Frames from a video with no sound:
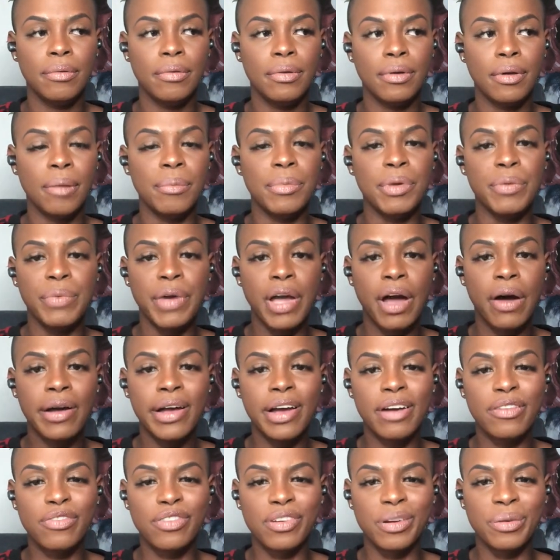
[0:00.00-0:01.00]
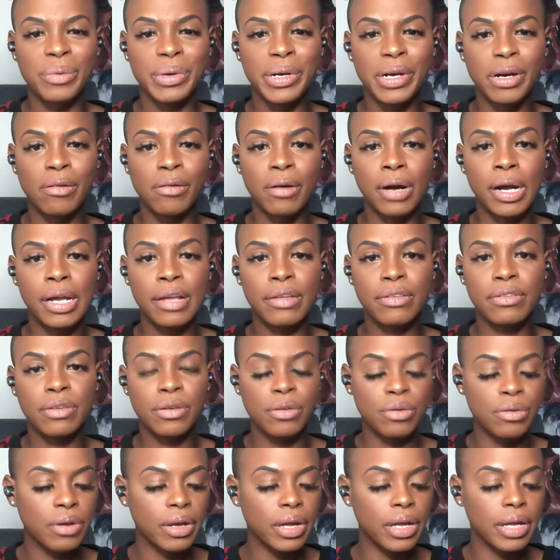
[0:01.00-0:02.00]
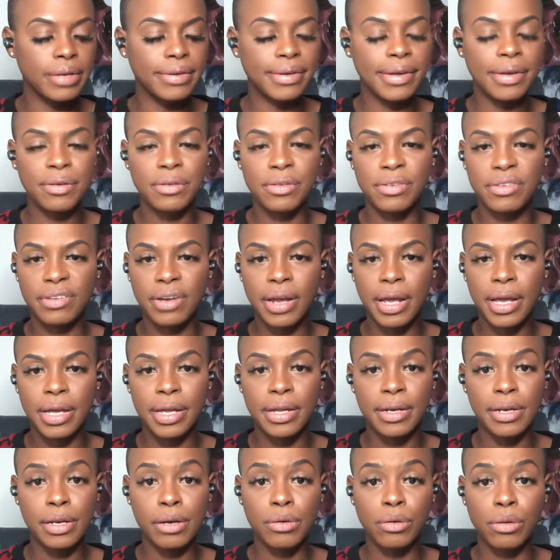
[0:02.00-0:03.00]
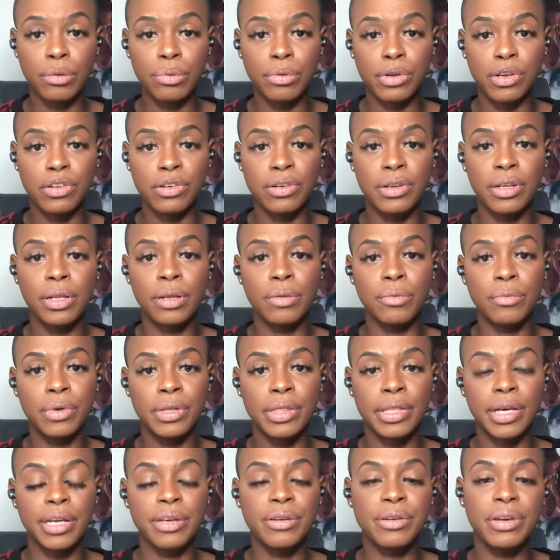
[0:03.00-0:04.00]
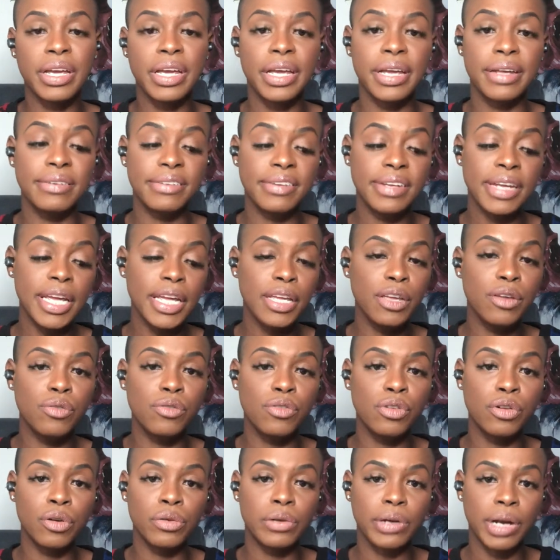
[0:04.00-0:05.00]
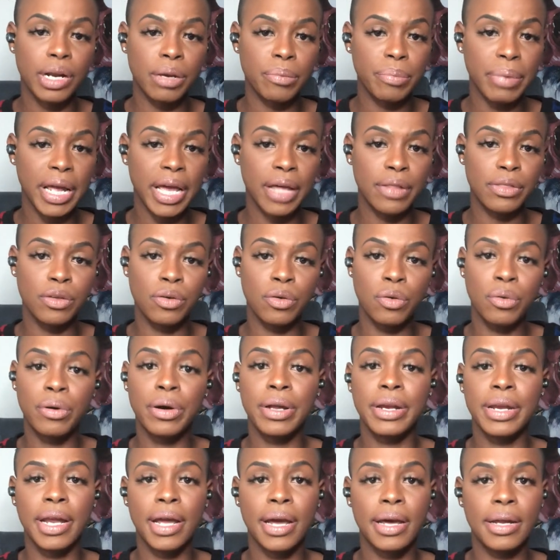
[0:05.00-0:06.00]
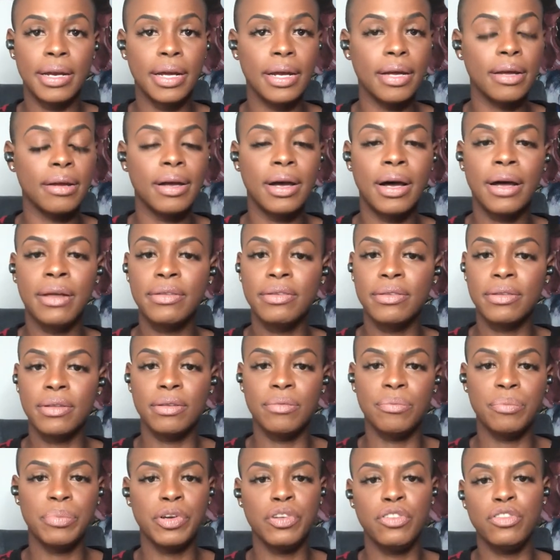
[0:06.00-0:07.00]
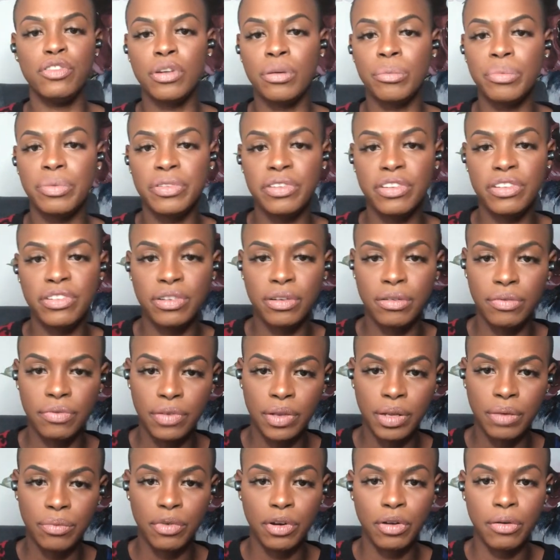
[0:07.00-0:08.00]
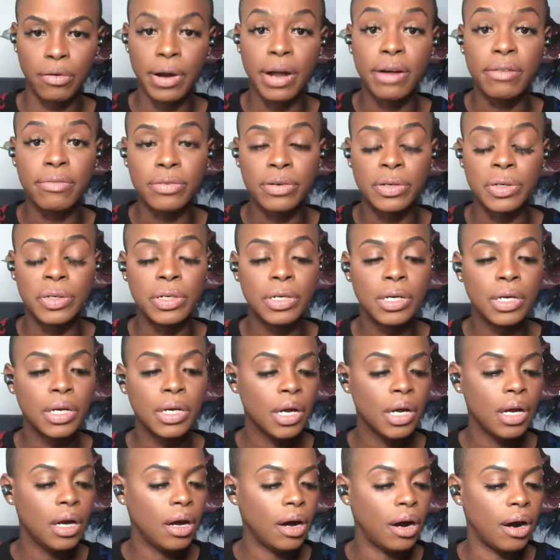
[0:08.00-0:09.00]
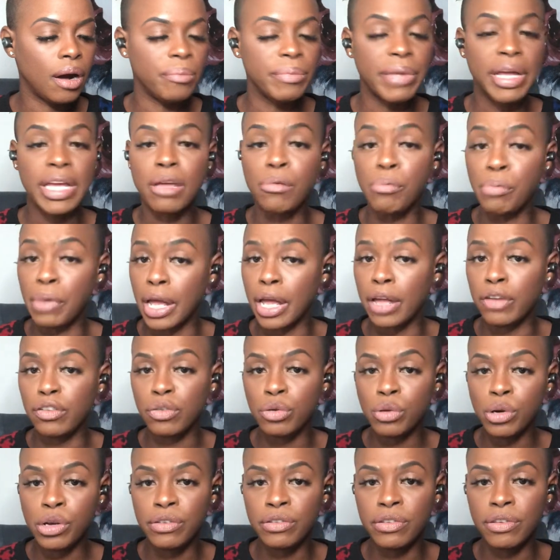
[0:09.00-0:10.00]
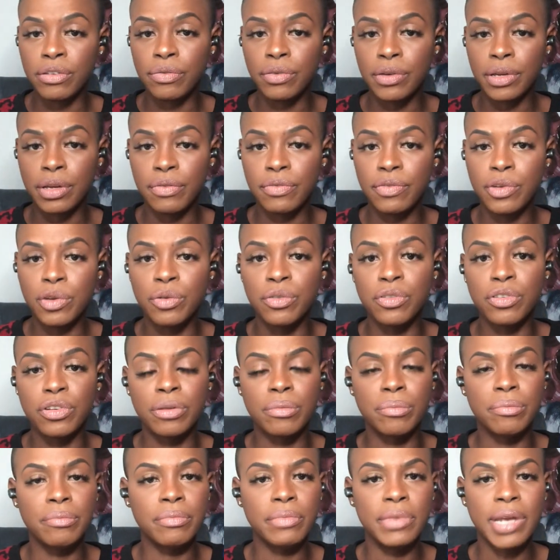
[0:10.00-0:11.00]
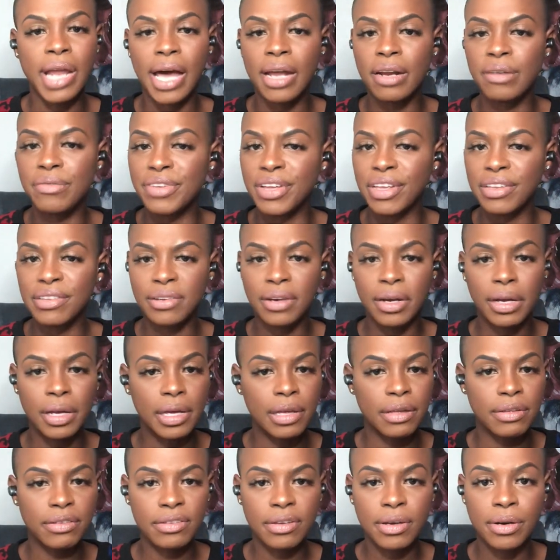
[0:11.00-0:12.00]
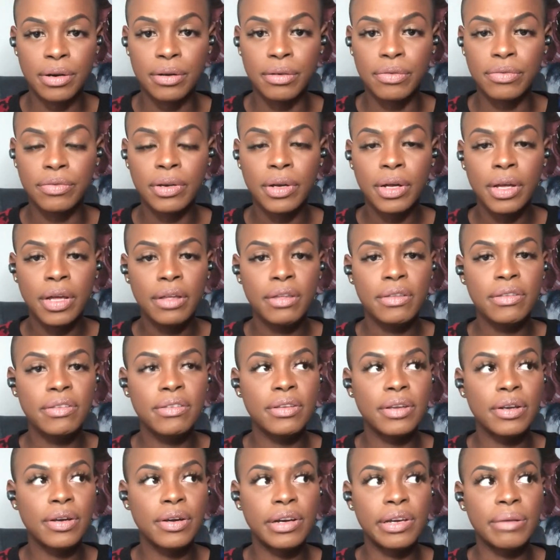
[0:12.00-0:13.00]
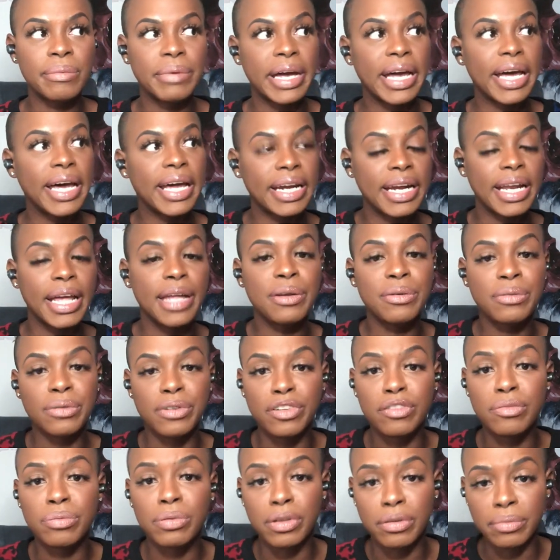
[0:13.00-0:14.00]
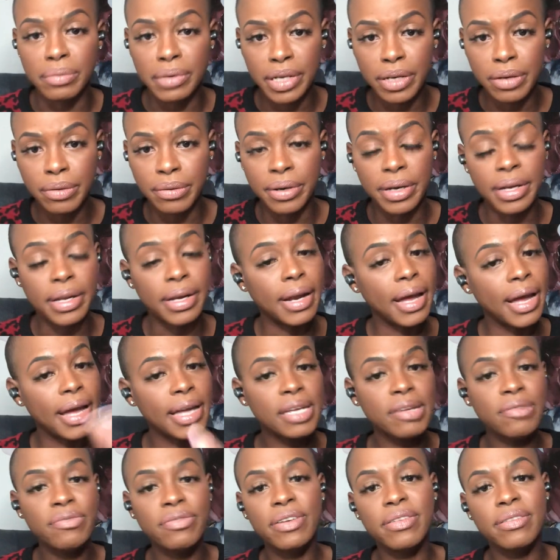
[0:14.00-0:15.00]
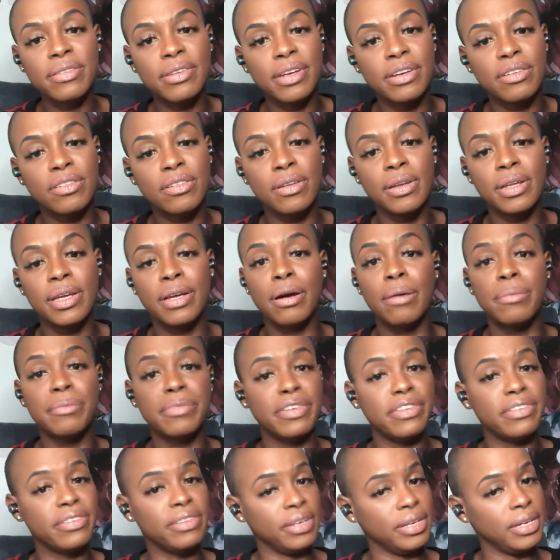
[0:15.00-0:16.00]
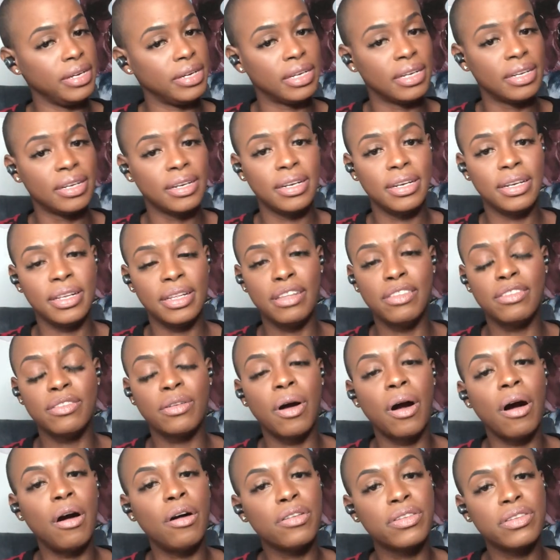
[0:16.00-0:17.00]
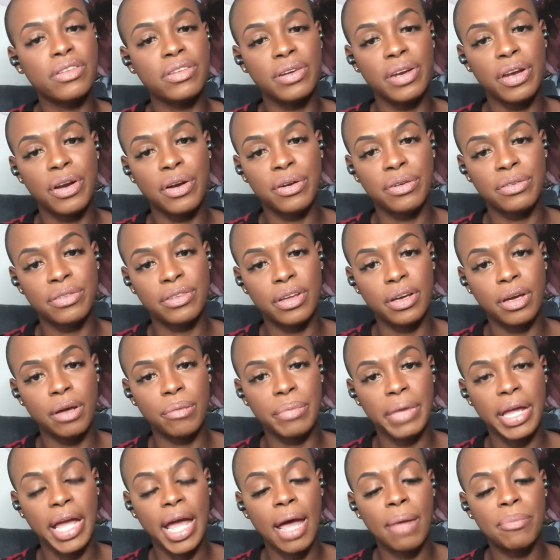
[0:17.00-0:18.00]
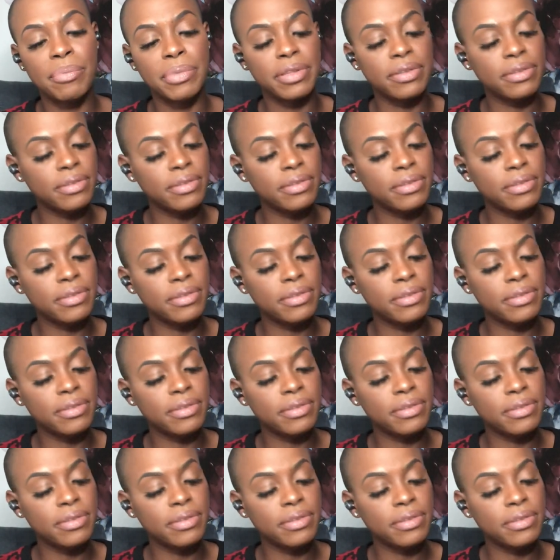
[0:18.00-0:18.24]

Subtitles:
I mean, we all have free will, right? So you can continue to stay and deal with what you're dealing with. You can continue to go down the path you're going down that constantly puts you in a position of feeling regretful or making bad choices for your future, not investing in yourself, sitting on your behind and not doing what you're supposed to be doing. I ain't fussing at you, Leo. I'm just saying. These are all scenarios that could be happening.